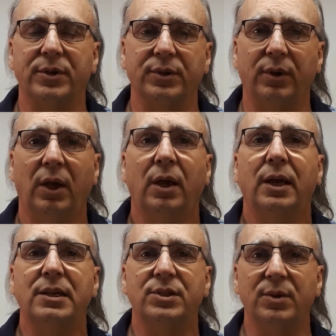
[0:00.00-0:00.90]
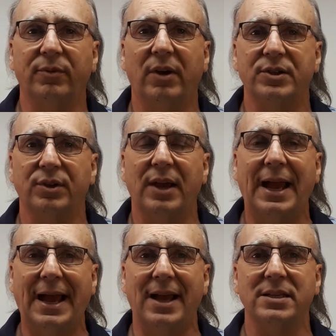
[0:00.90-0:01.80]
So, a supervisor
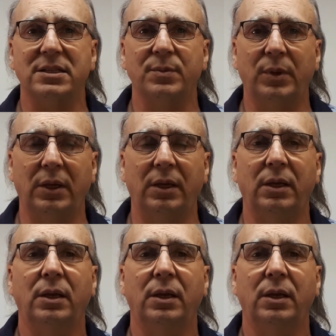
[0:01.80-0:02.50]
has to be